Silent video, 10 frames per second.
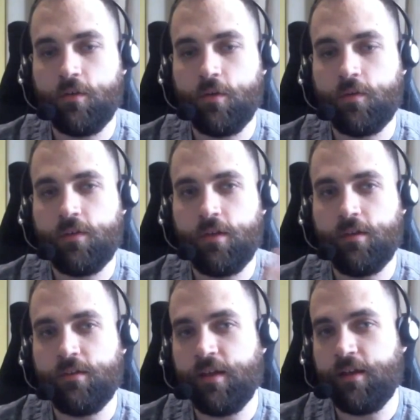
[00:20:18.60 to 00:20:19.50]
So
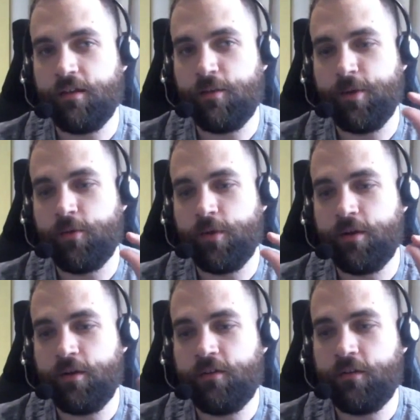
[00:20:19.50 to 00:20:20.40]
it's like a little bit
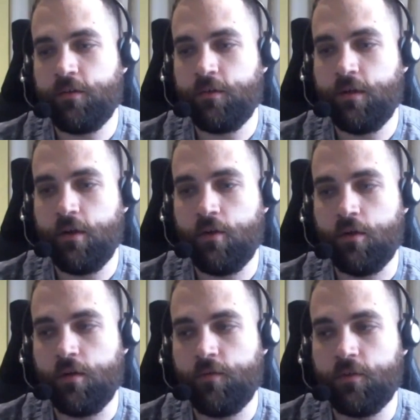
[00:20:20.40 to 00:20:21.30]
quicker. So
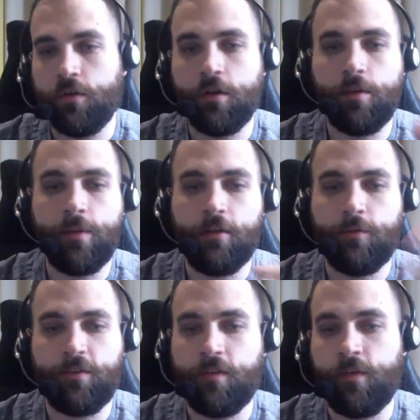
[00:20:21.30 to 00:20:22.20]
or if you're talking about a
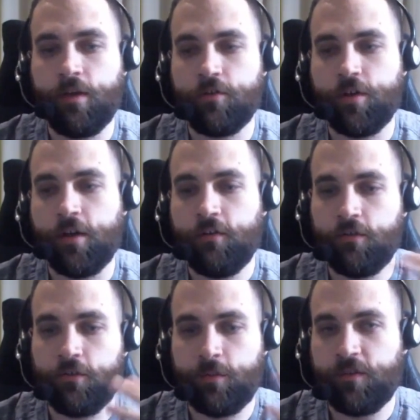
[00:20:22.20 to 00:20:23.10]
specific address
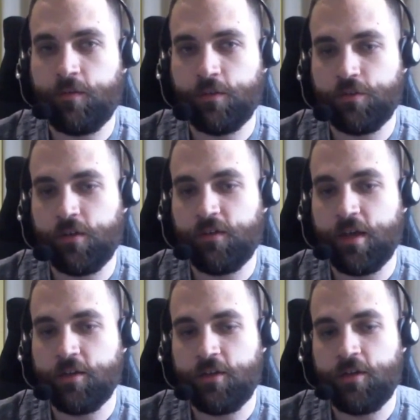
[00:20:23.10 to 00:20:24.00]
or a specific
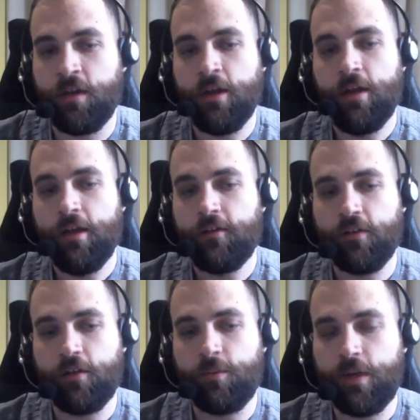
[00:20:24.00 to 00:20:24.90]
transaction, it's
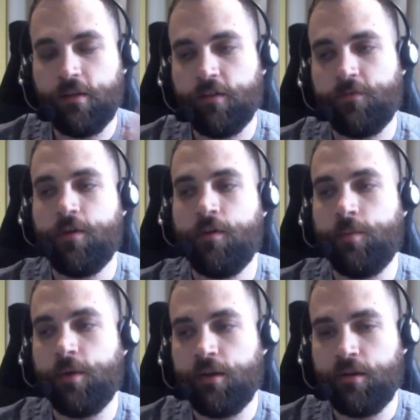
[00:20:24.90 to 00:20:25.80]
a little bit easier for
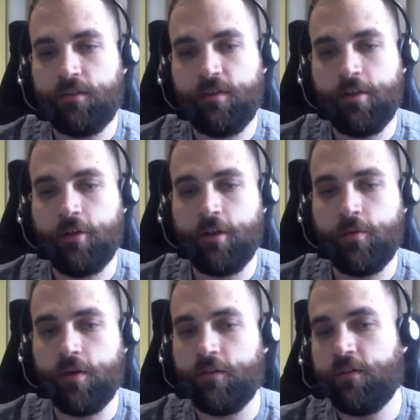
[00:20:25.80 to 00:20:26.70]
everybody to see it all
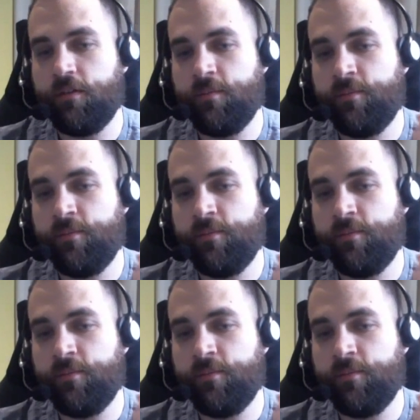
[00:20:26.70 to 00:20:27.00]
at once.